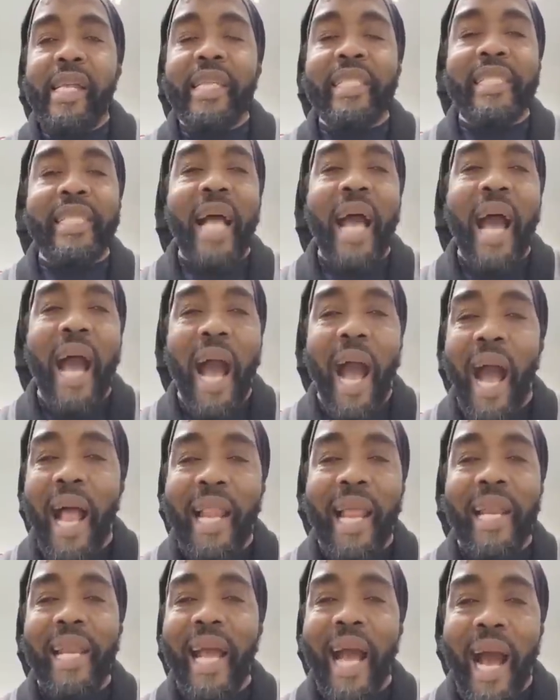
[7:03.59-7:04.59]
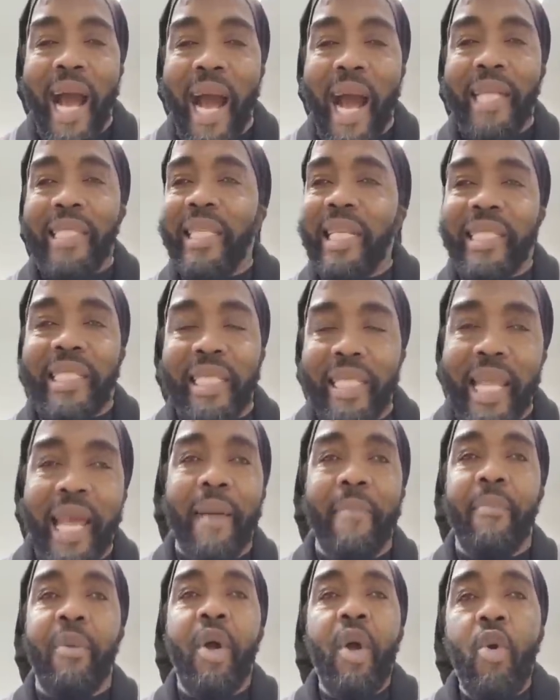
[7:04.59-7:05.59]
It's all of the artists
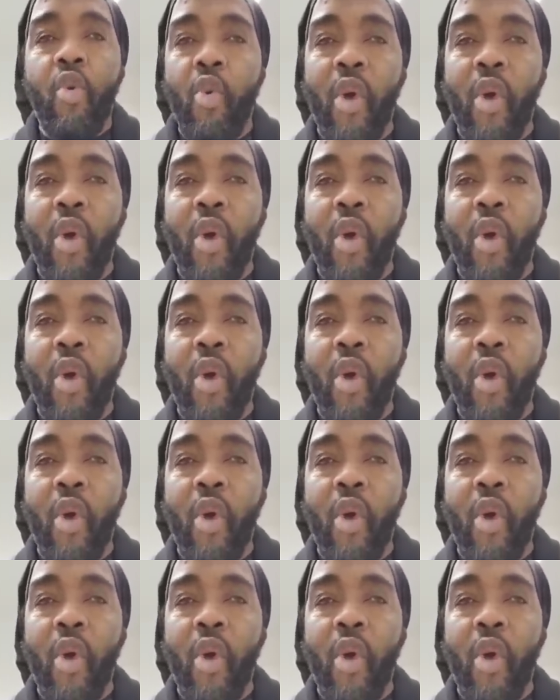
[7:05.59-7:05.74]
them